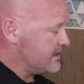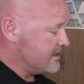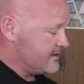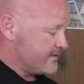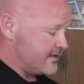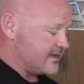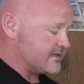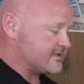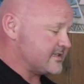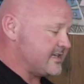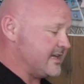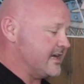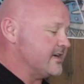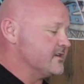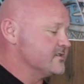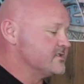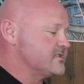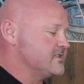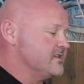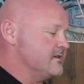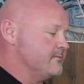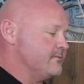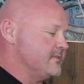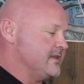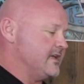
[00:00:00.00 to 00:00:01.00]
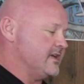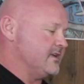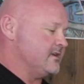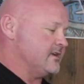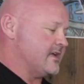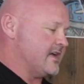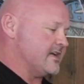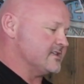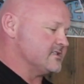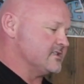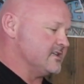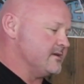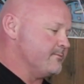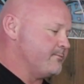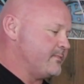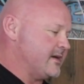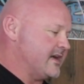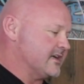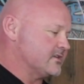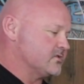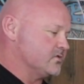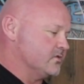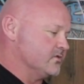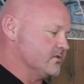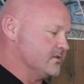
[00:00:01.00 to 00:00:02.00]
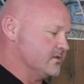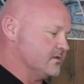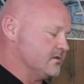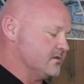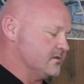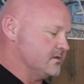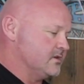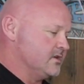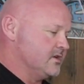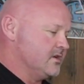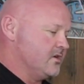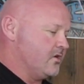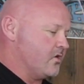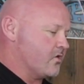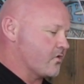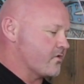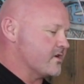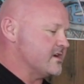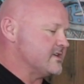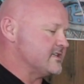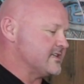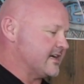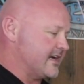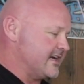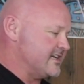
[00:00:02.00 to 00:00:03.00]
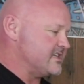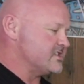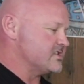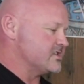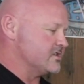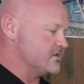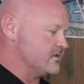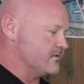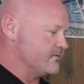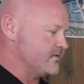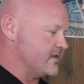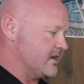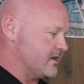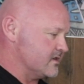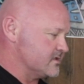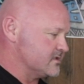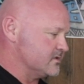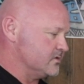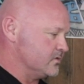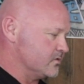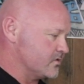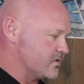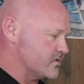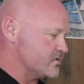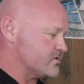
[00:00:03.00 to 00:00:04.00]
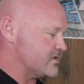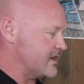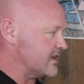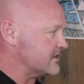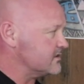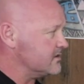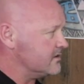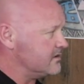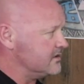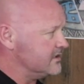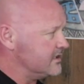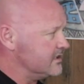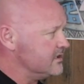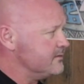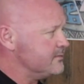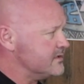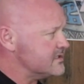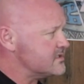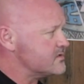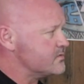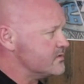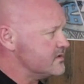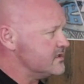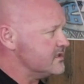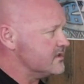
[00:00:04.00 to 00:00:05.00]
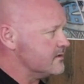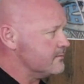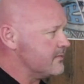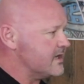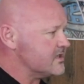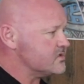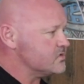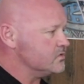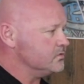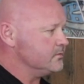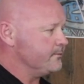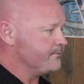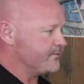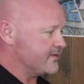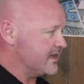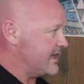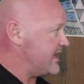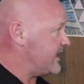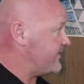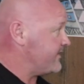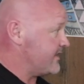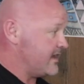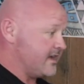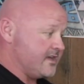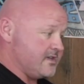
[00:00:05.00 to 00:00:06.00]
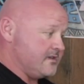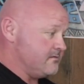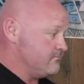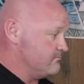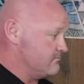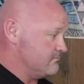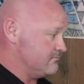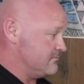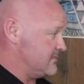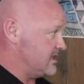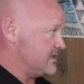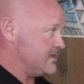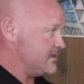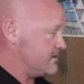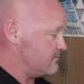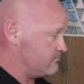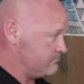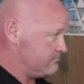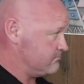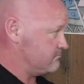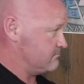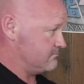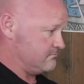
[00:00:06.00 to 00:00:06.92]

That calcium then has an impact on the orientation of those little contractile elements within the muscle, and you